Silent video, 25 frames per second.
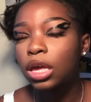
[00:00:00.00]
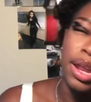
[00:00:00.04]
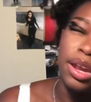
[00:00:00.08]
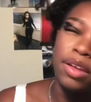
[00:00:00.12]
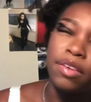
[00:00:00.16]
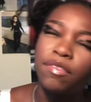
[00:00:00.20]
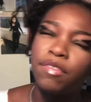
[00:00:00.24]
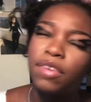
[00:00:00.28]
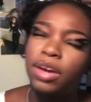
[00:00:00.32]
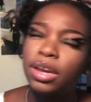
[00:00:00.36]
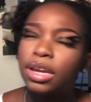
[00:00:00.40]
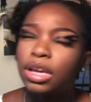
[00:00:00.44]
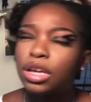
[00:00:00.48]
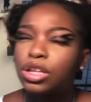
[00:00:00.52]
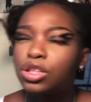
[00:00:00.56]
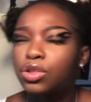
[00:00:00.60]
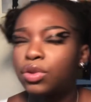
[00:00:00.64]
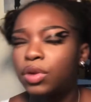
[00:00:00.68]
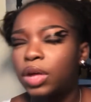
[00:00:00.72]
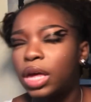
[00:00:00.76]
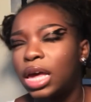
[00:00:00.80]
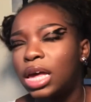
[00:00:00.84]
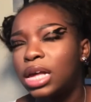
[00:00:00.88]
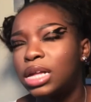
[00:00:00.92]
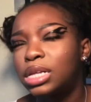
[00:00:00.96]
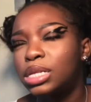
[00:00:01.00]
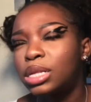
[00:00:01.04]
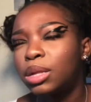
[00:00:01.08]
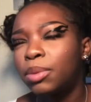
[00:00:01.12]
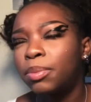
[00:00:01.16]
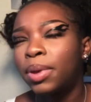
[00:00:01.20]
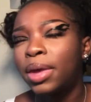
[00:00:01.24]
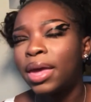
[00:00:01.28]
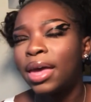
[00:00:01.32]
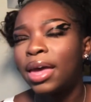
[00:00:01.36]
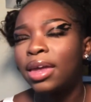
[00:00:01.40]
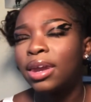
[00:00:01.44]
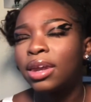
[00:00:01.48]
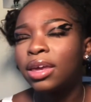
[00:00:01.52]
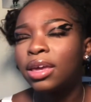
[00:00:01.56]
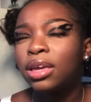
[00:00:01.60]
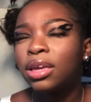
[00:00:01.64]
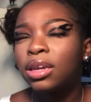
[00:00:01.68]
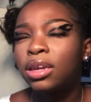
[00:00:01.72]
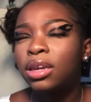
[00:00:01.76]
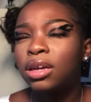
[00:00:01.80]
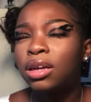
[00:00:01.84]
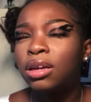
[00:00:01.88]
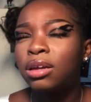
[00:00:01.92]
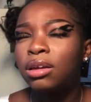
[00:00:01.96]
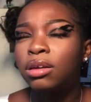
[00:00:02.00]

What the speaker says: and financial aids in padding,